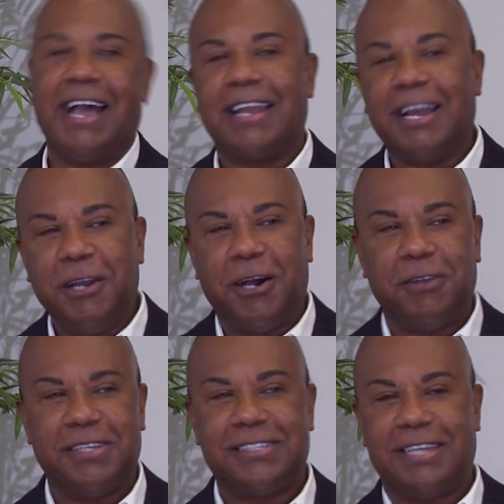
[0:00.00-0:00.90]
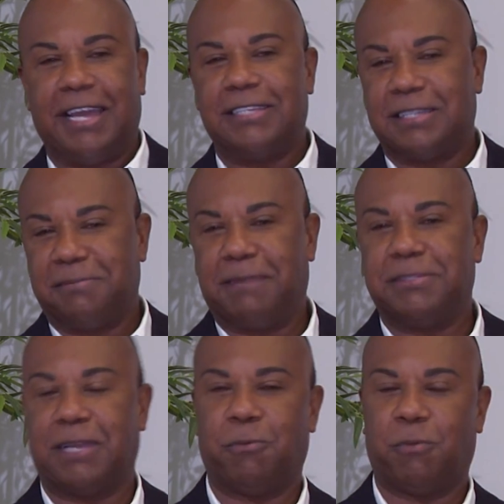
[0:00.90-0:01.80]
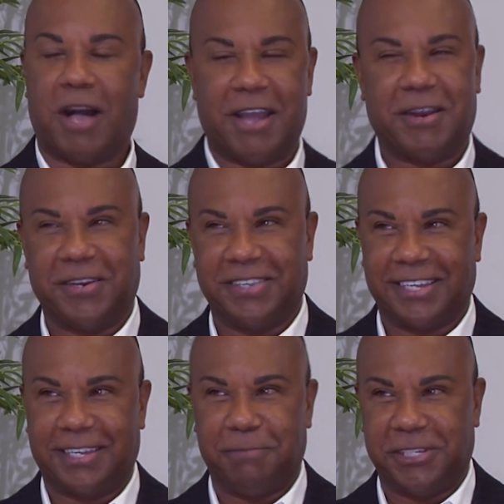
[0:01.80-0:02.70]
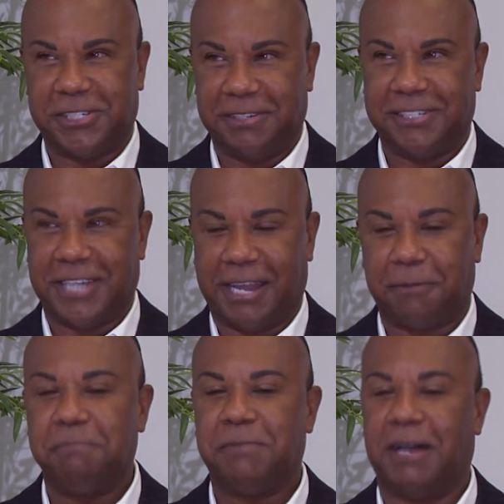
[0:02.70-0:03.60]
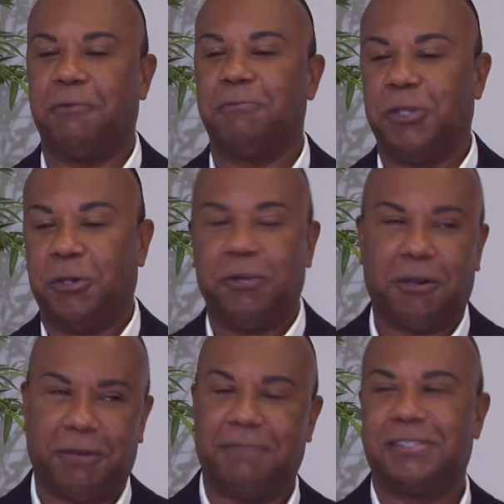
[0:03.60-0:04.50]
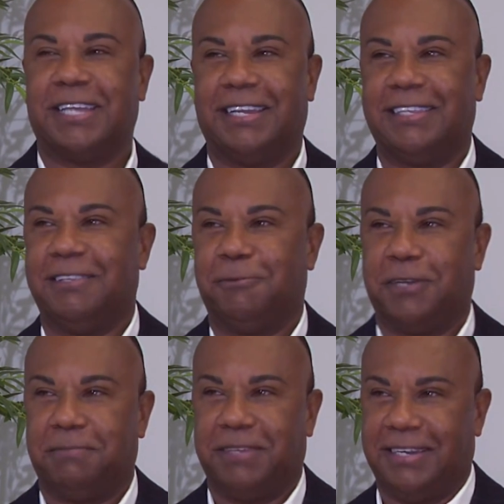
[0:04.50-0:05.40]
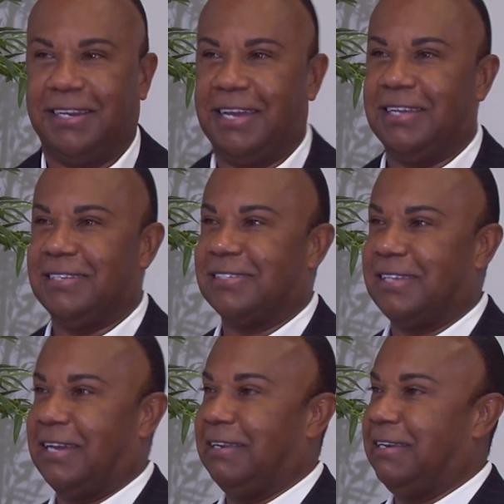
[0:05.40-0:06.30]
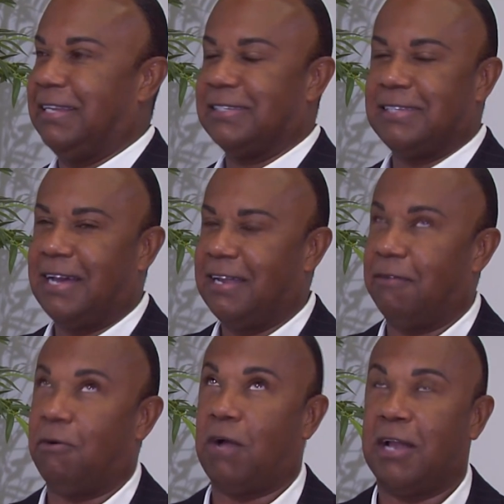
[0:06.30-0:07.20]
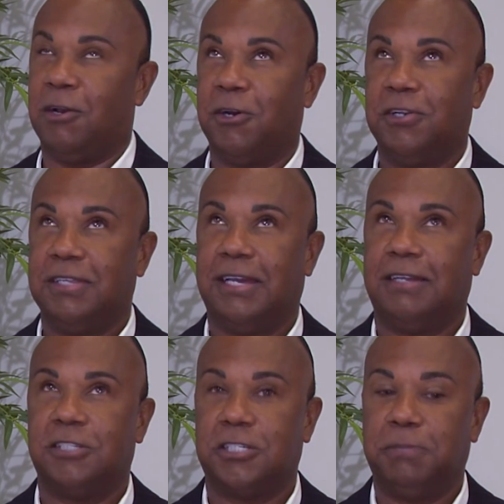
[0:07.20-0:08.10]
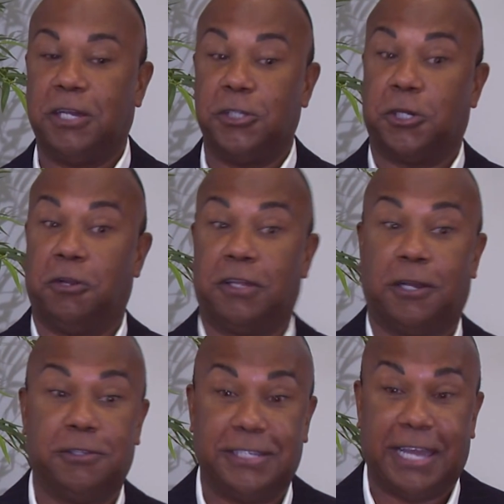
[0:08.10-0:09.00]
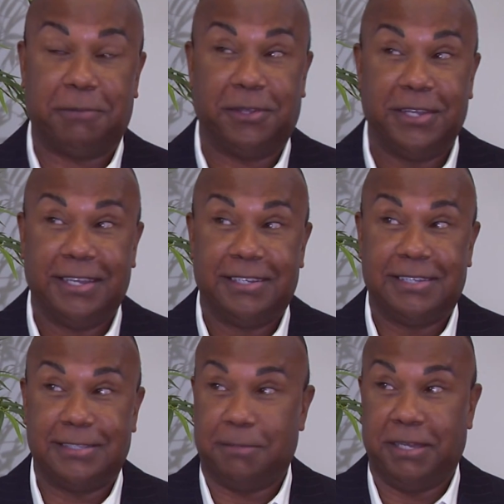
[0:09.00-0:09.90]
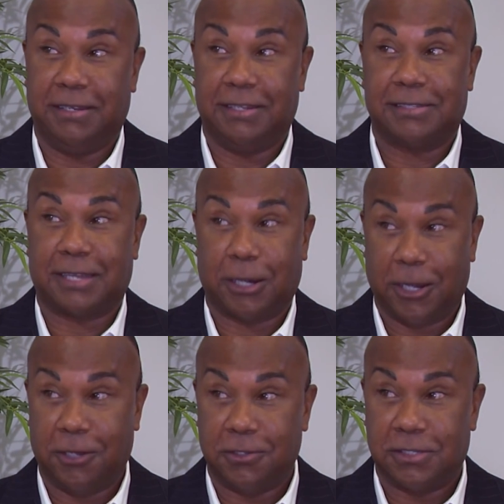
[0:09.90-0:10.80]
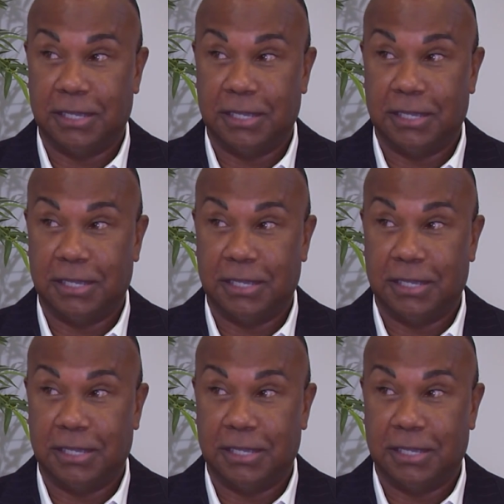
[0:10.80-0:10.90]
And I know that today sometimes they wire the commission check, but you know what I'm saying. That what I'm getting at is that it's not. I learned that just because you go to the closing table doesn't mean that it's going to close.